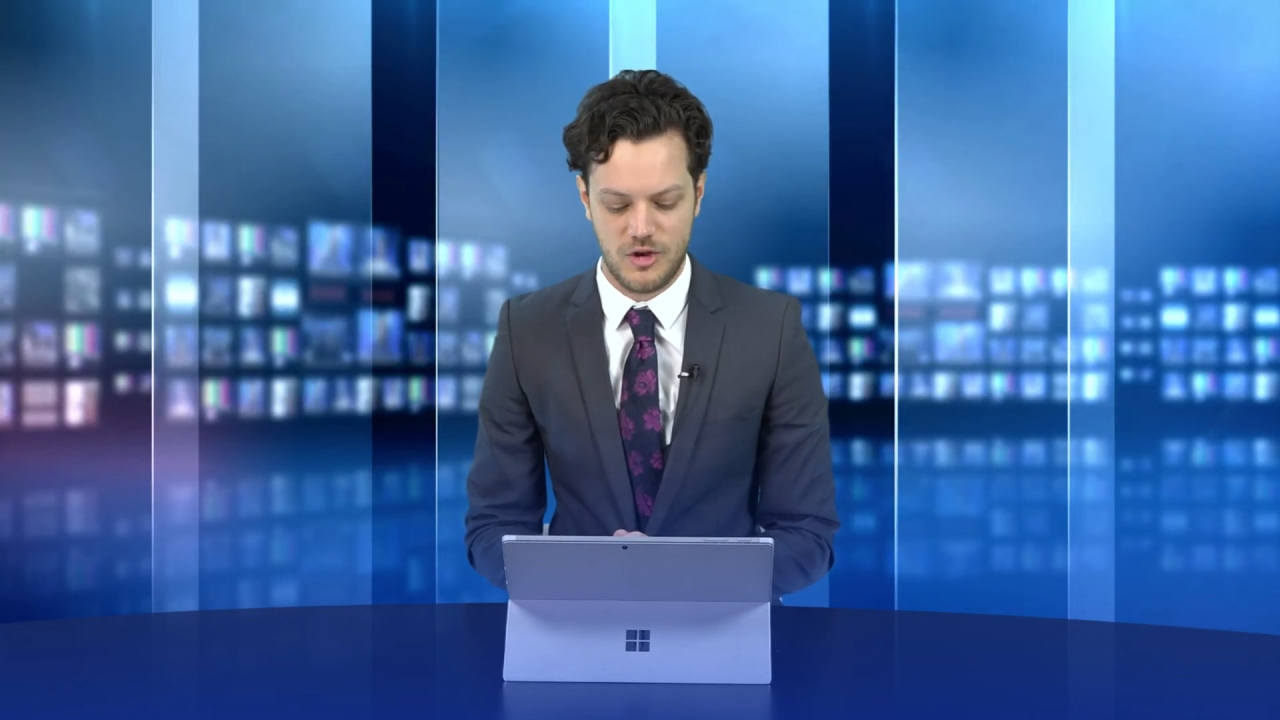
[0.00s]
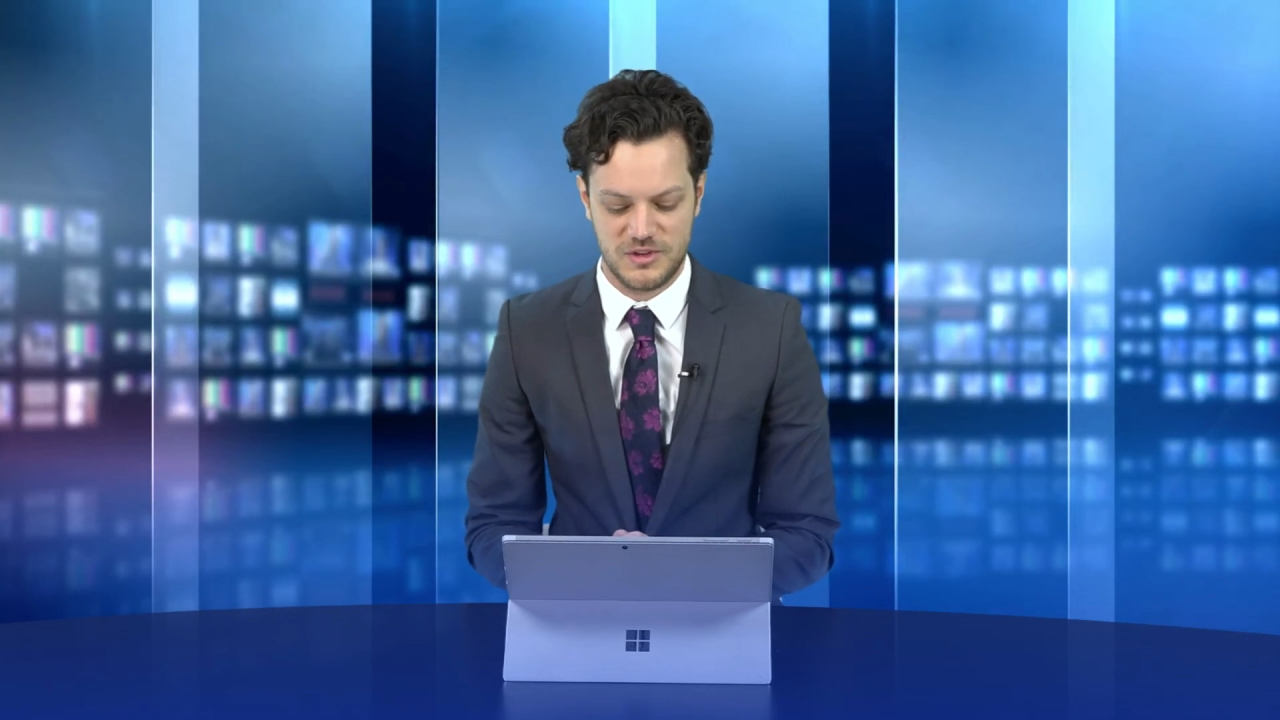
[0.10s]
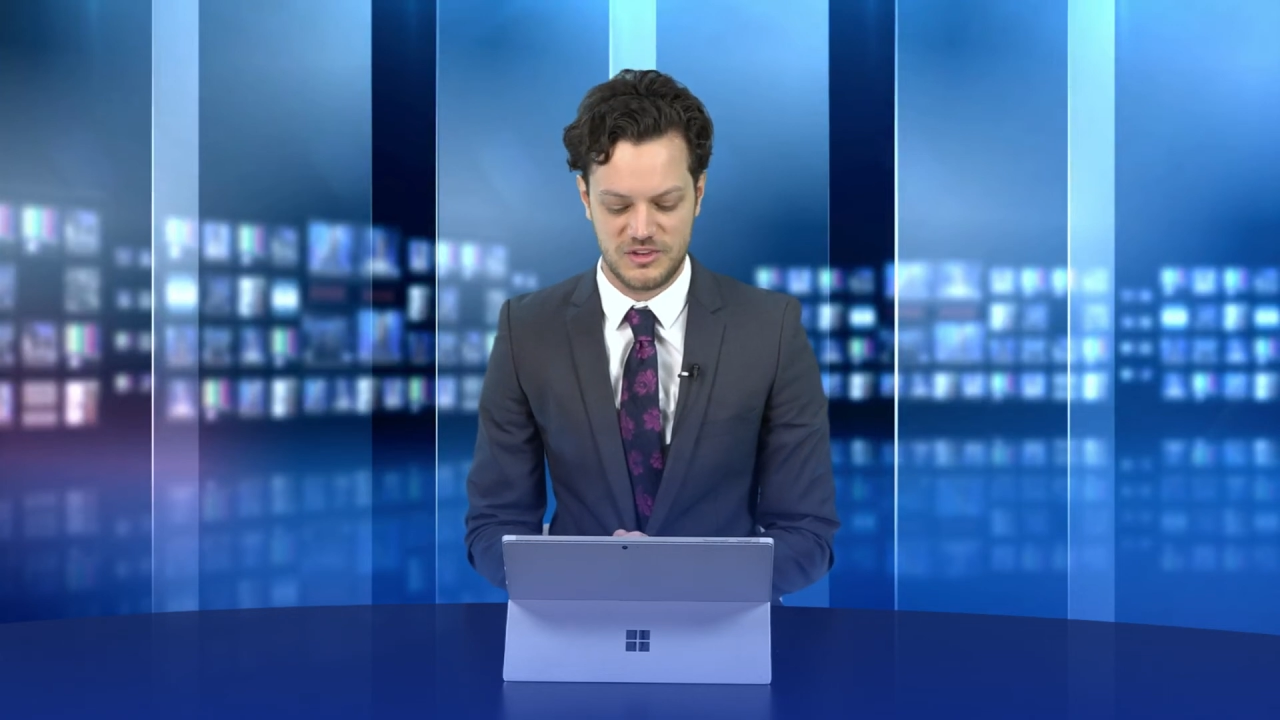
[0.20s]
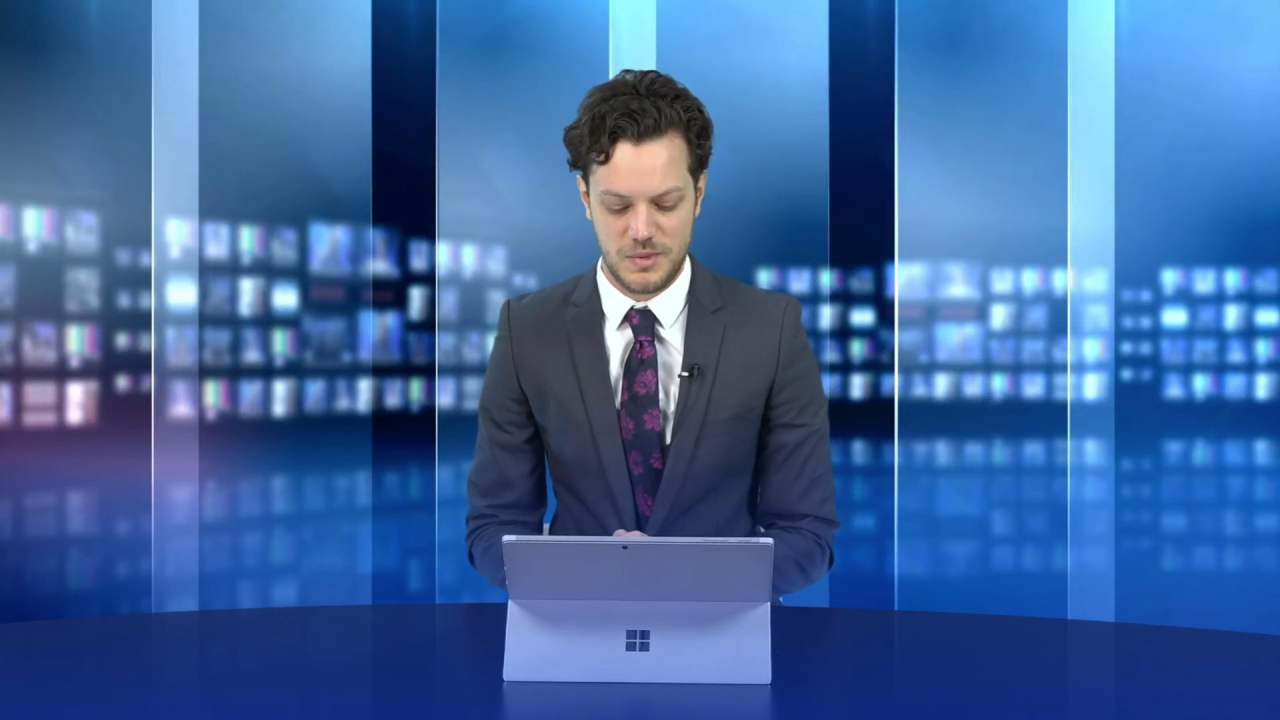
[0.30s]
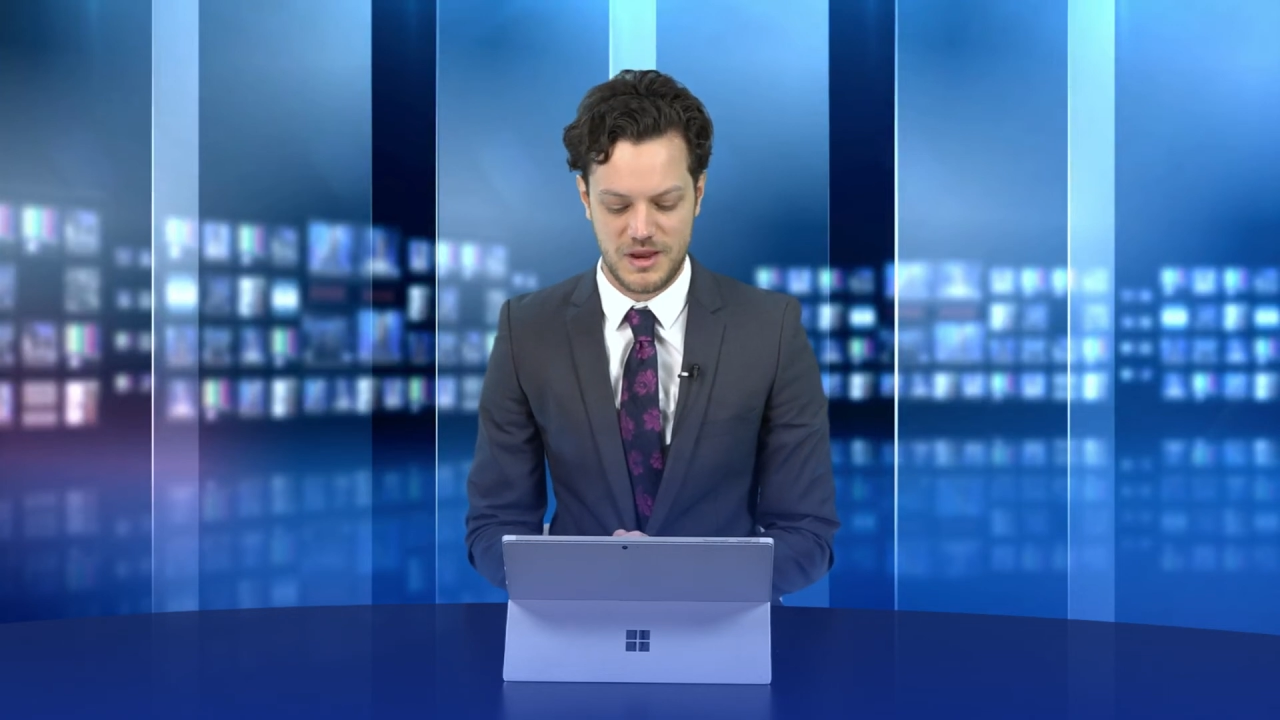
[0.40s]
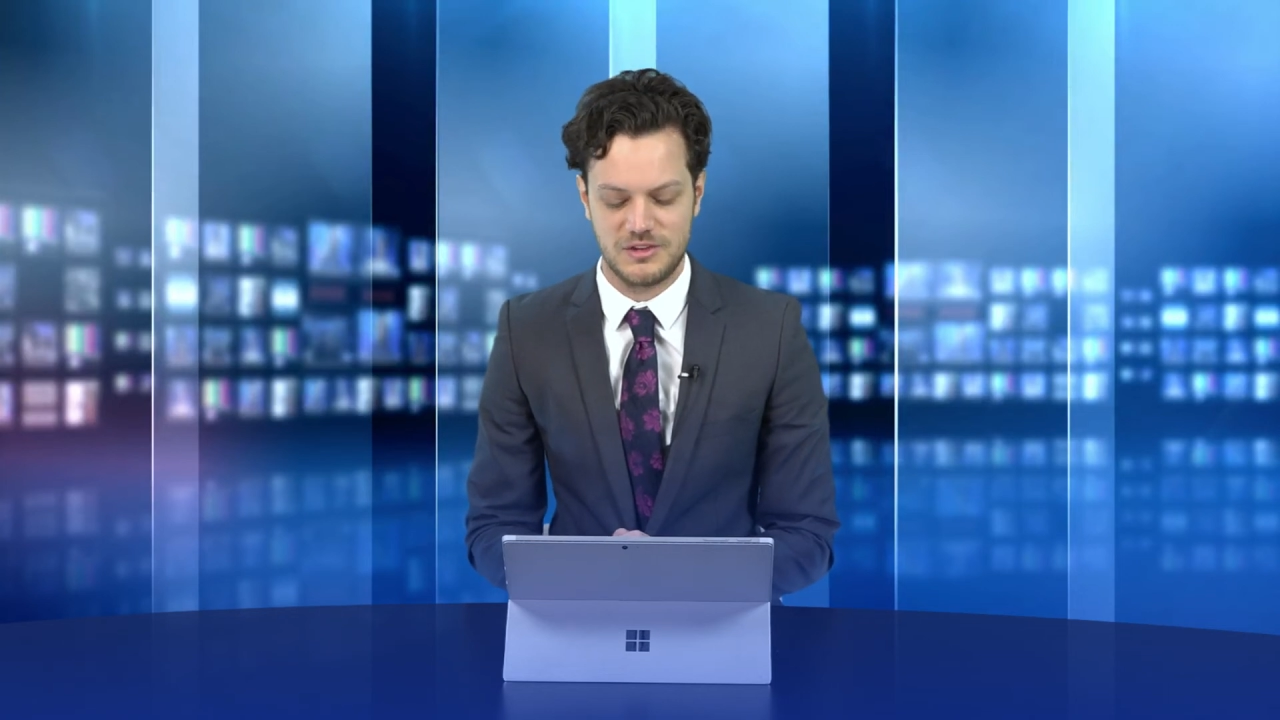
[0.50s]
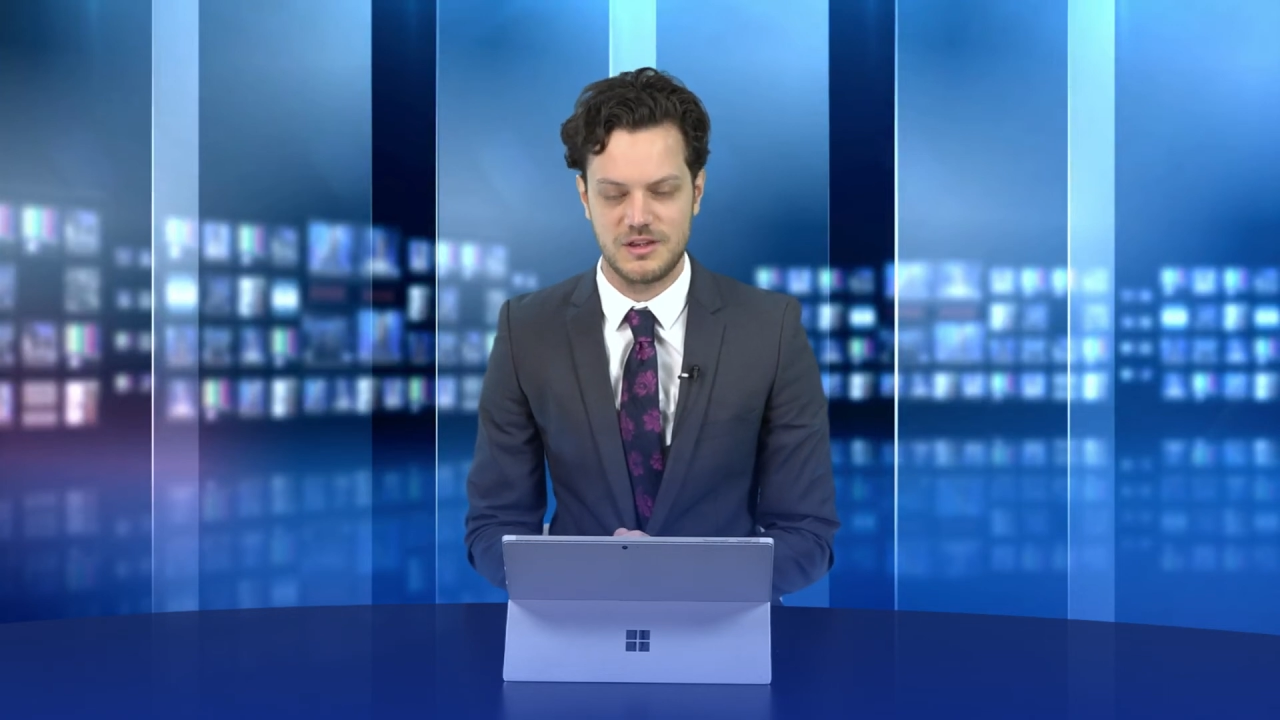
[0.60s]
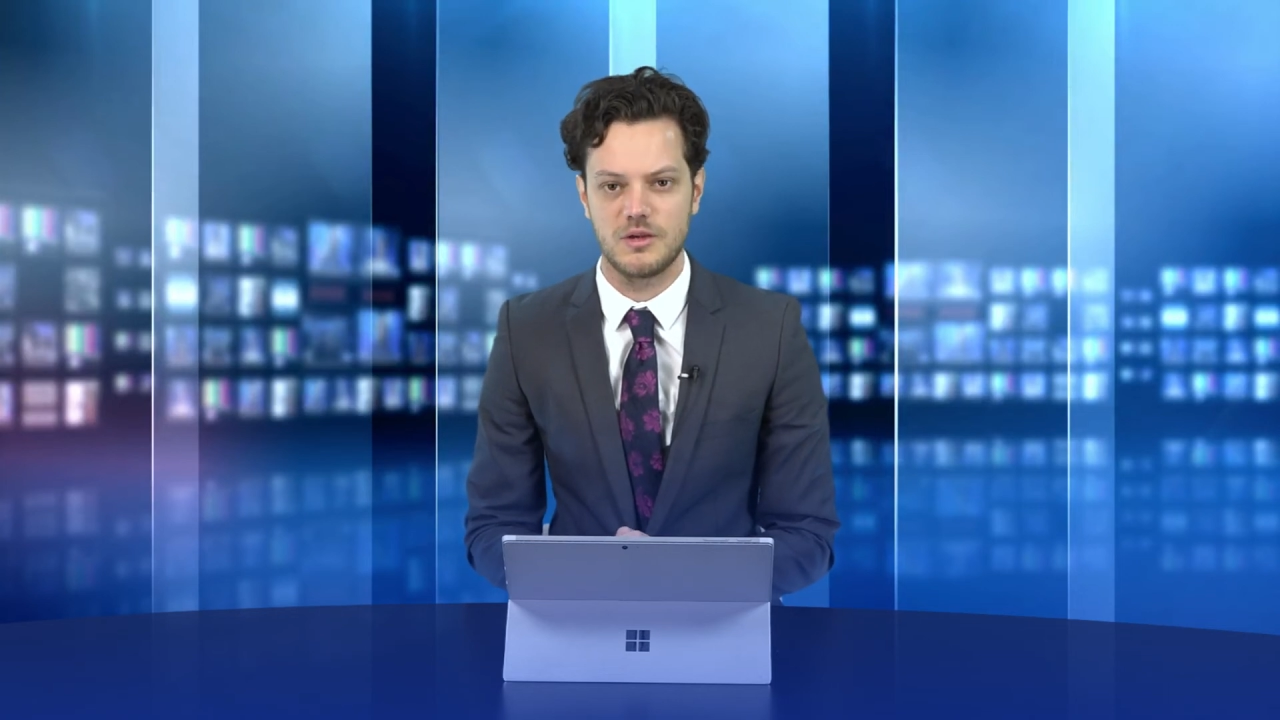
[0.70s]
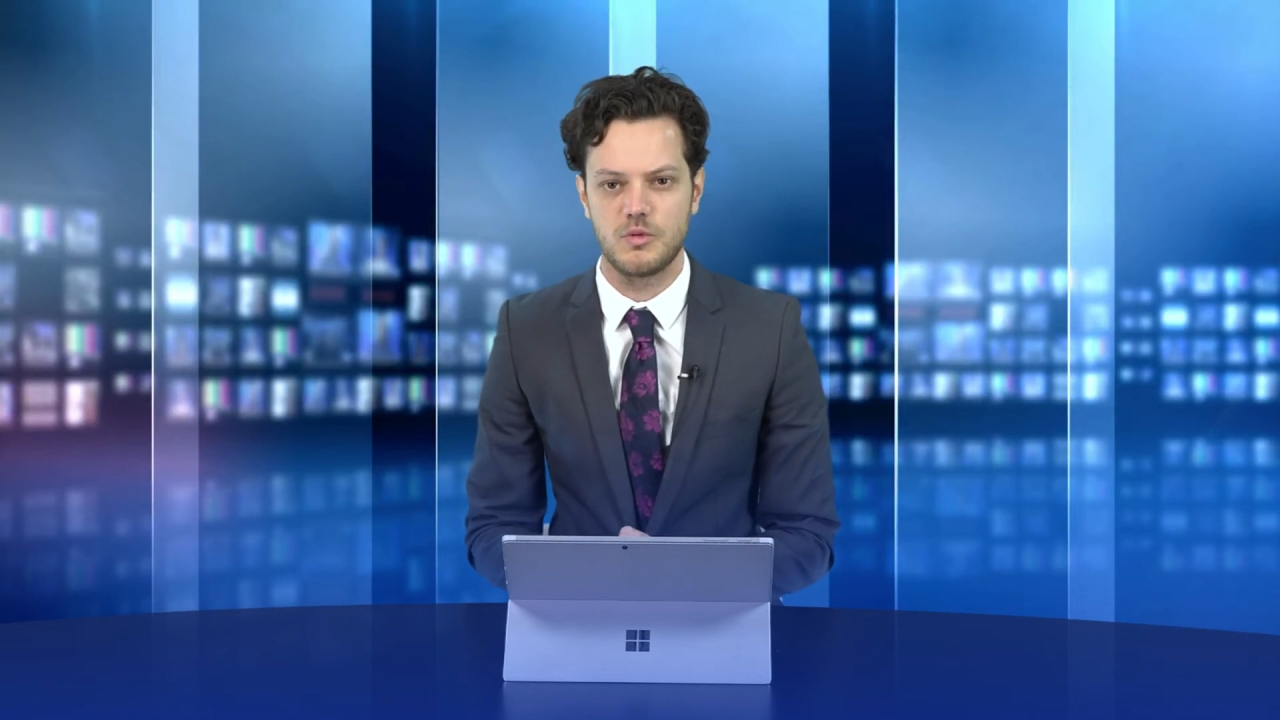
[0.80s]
and I'm expecting